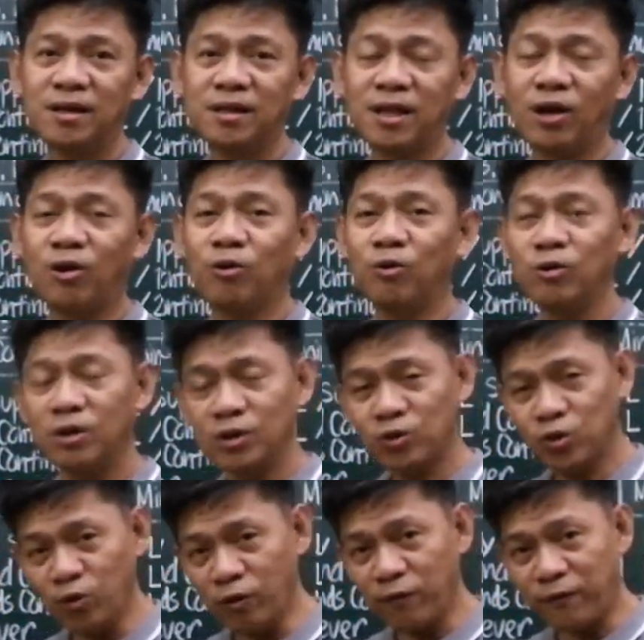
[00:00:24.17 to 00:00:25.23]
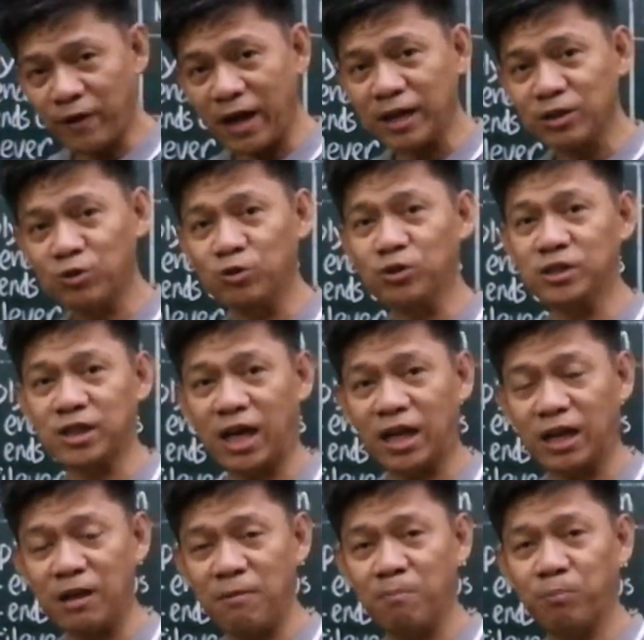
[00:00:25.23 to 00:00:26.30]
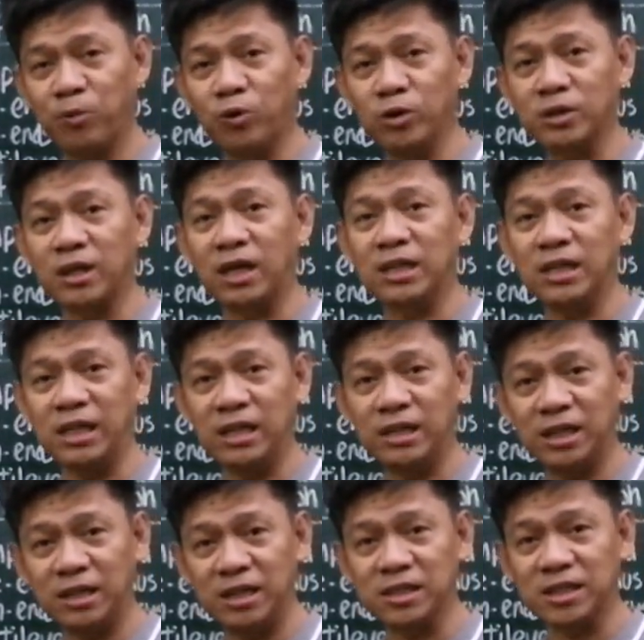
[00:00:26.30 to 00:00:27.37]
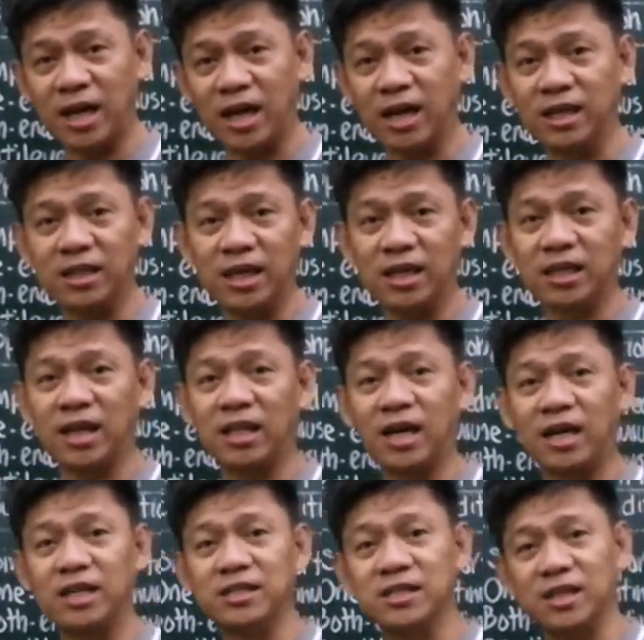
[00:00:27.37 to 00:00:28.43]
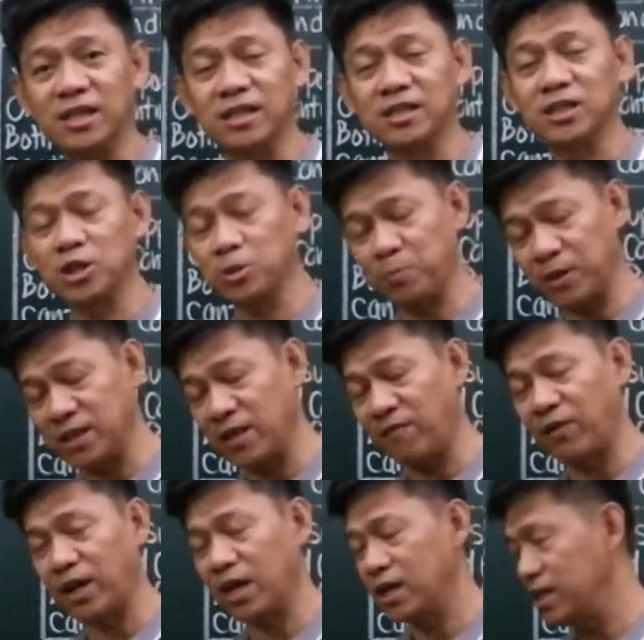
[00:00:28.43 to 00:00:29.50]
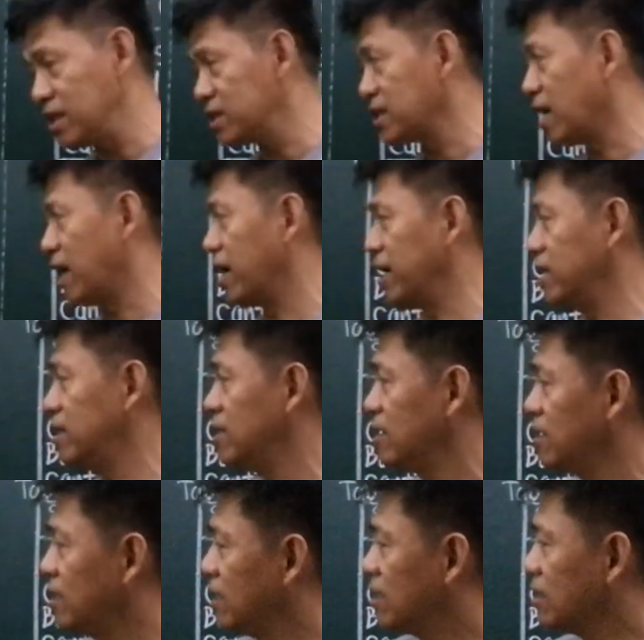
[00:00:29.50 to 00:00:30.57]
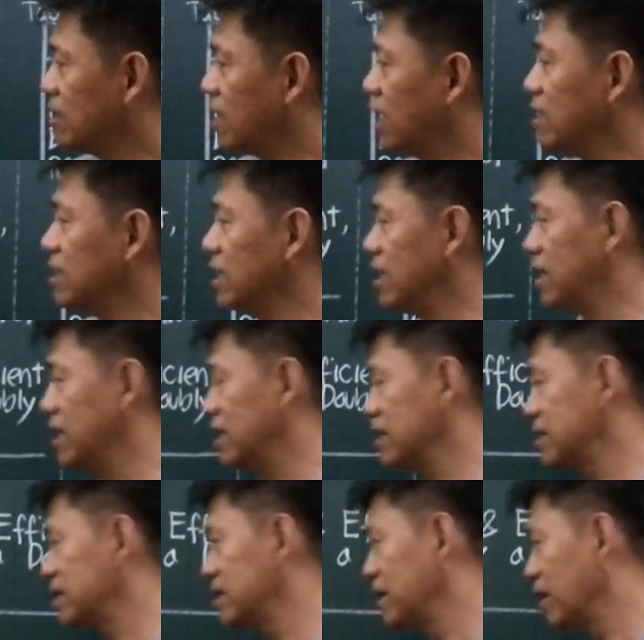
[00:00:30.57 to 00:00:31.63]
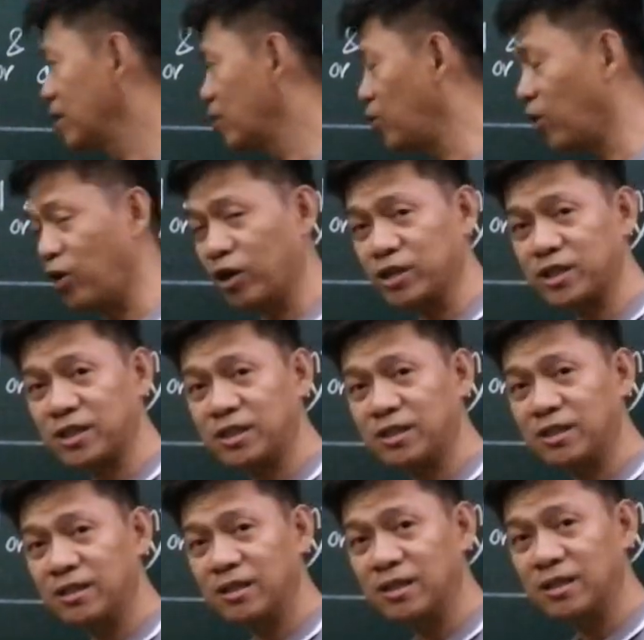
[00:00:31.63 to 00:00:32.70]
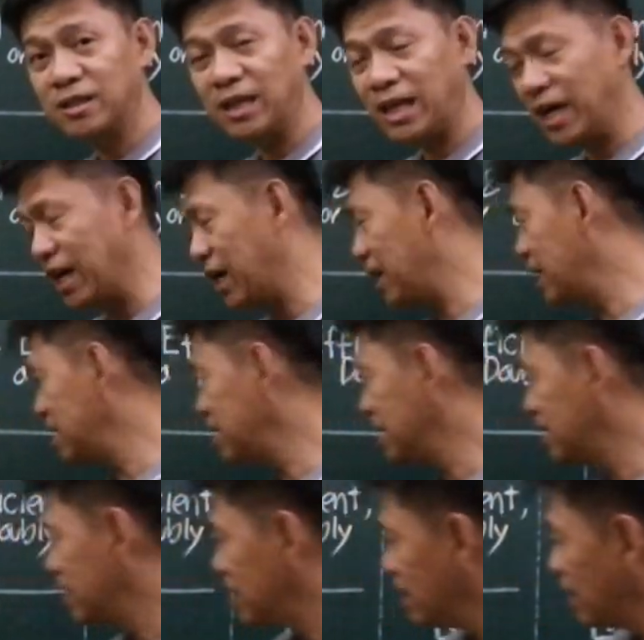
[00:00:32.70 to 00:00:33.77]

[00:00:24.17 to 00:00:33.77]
Now, two factors are important in the design and analysis, specifically design, that is cost and